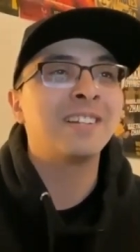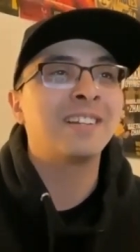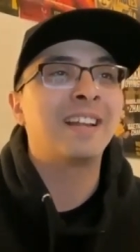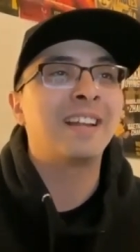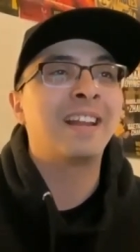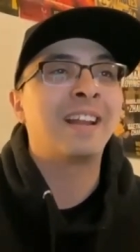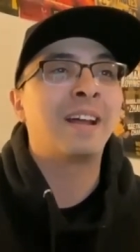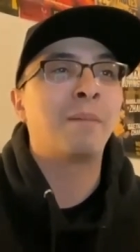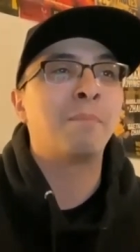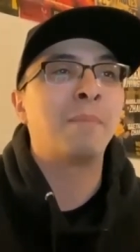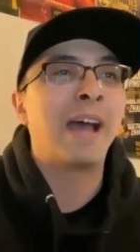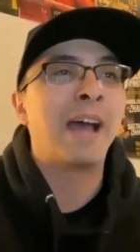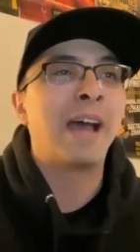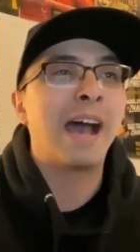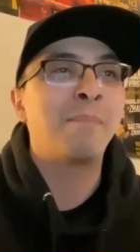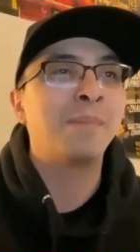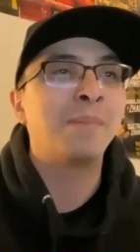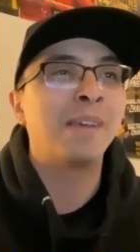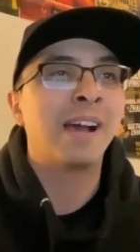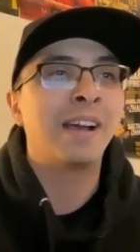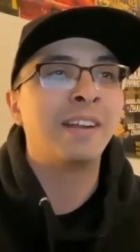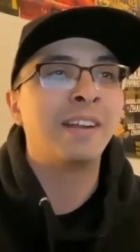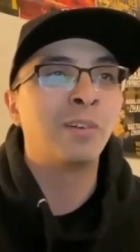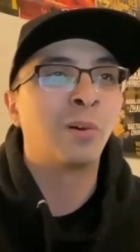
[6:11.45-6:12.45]
And I'm
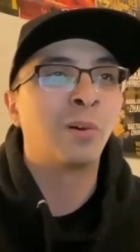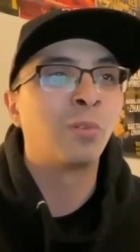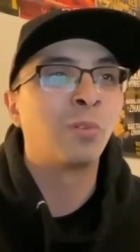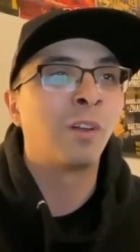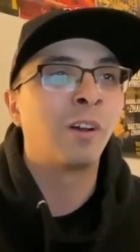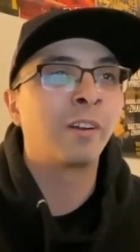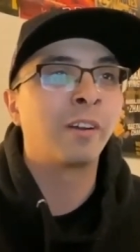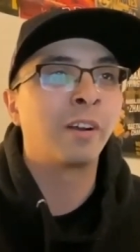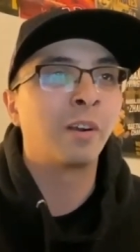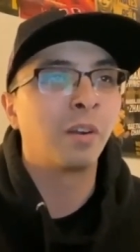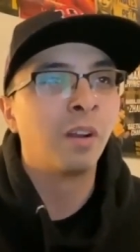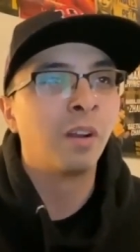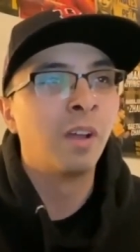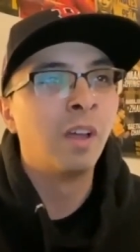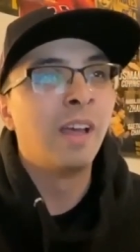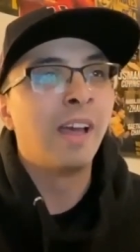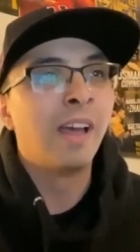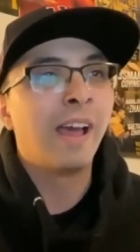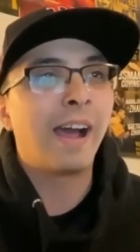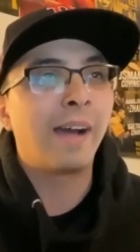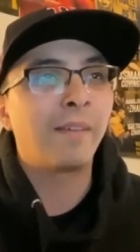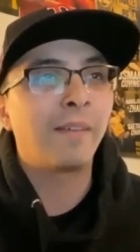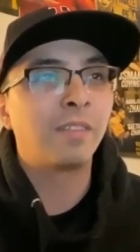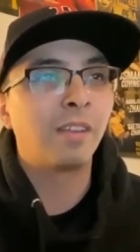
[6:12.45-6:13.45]
happy I no longer
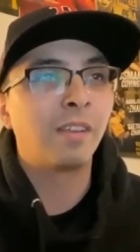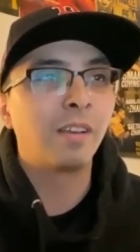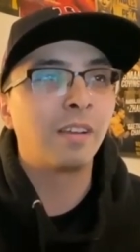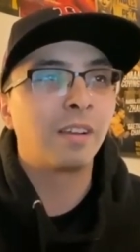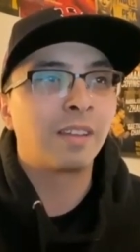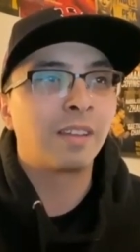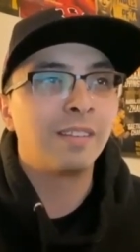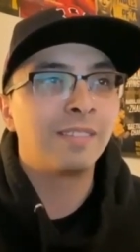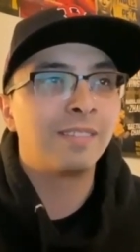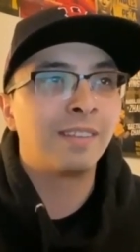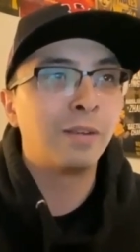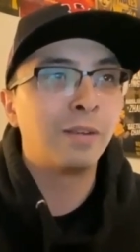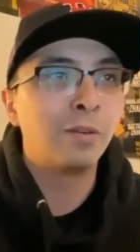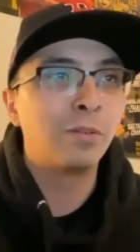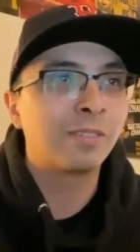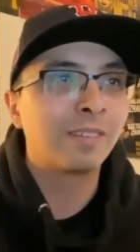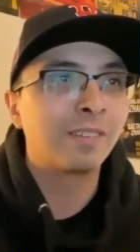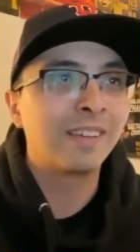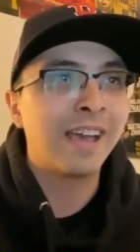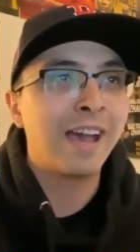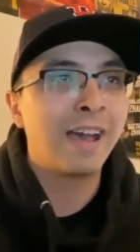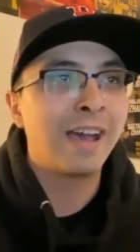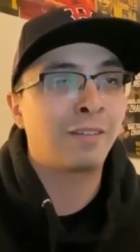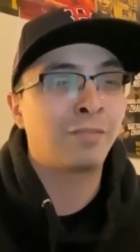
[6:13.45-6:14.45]
have to
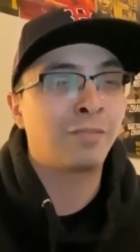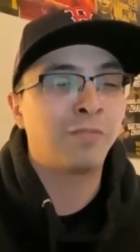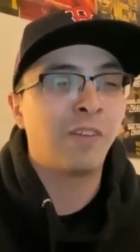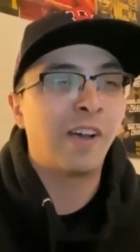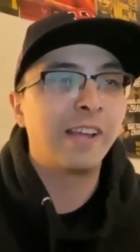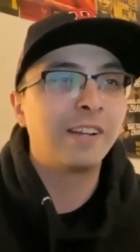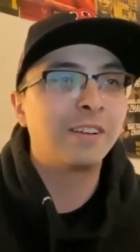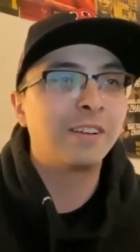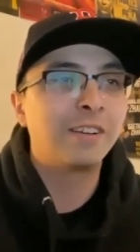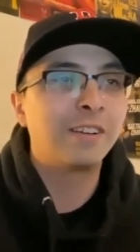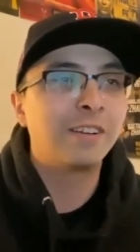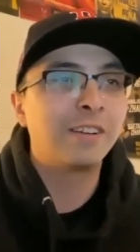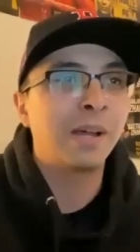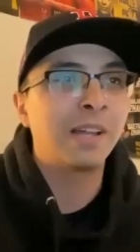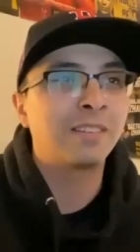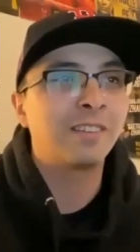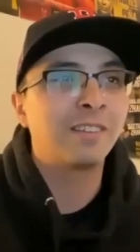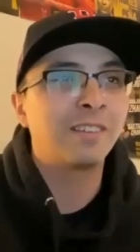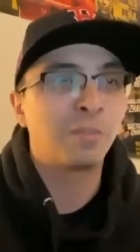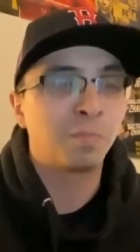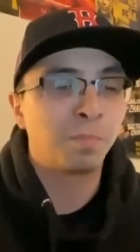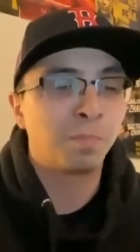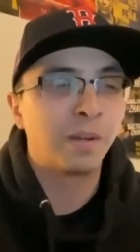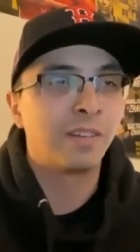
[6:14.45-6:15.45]
continuously ask fighters about
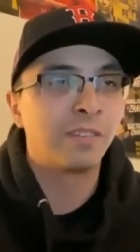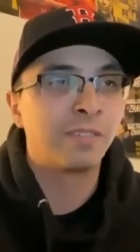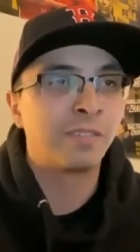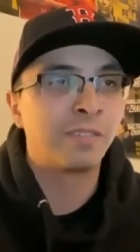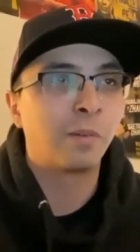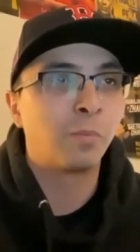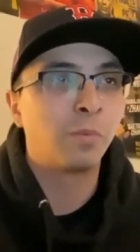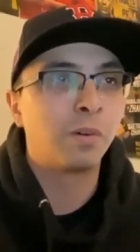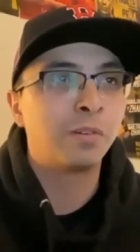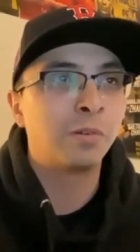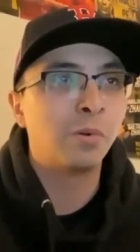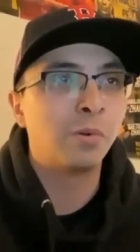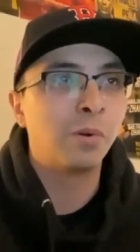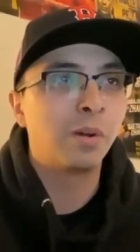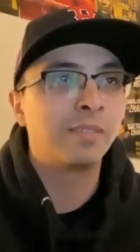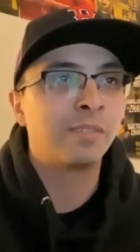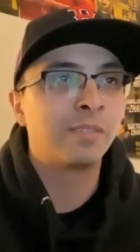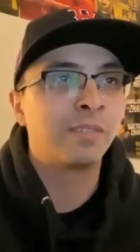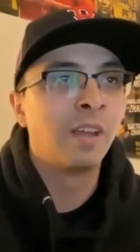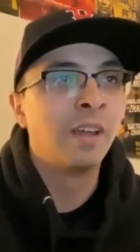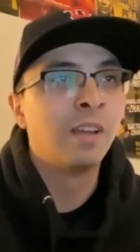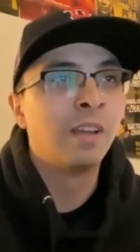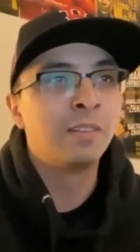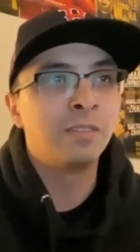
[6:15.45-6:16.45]
this. But as someone who
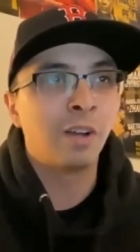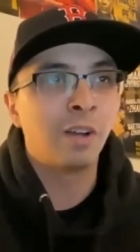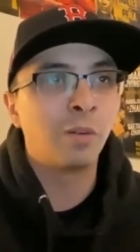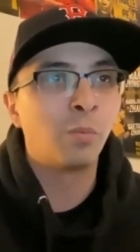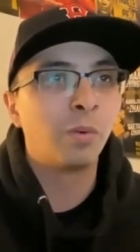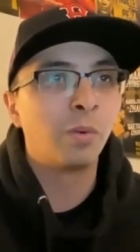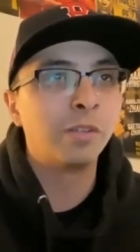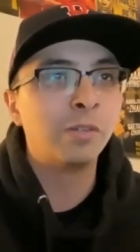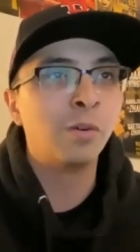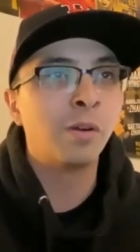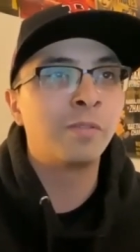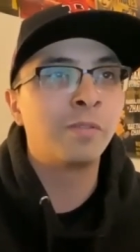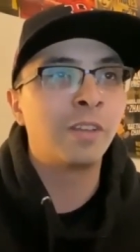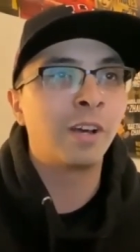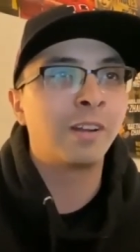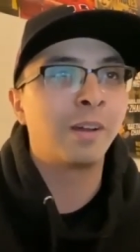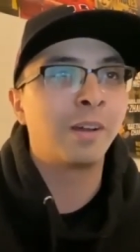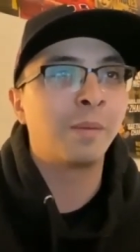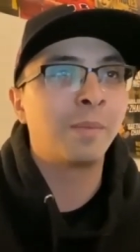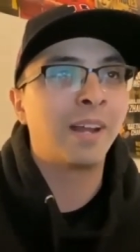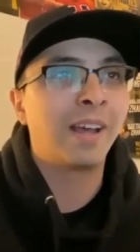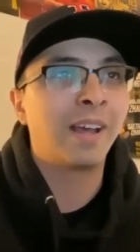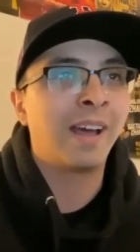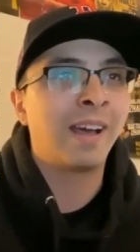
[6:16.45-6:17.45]
has done what you have done,
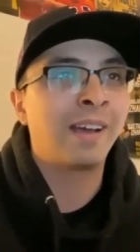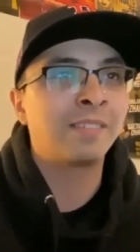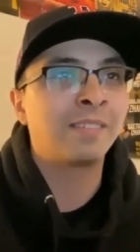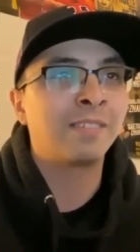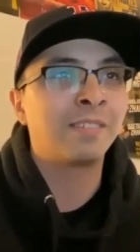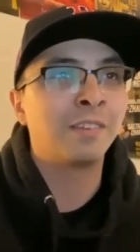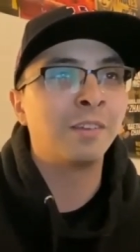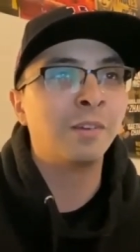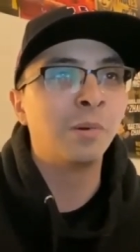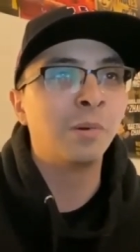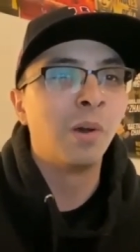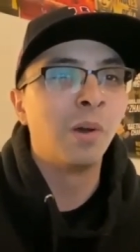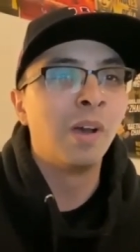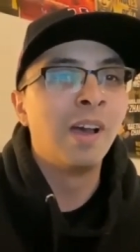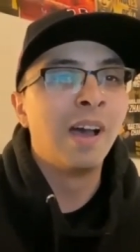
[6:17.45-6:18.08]
I'm going to ask you.